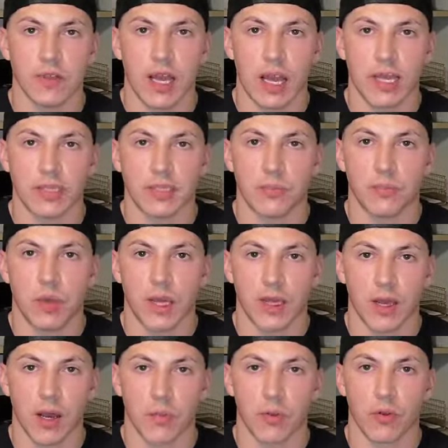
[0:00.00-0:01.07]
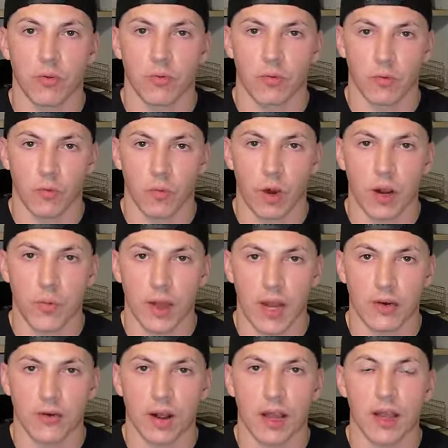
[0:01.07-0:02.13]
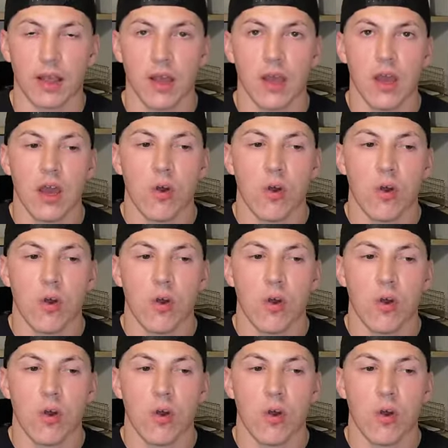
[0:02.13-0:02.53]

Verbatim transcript: line to pick up the, the running back, right?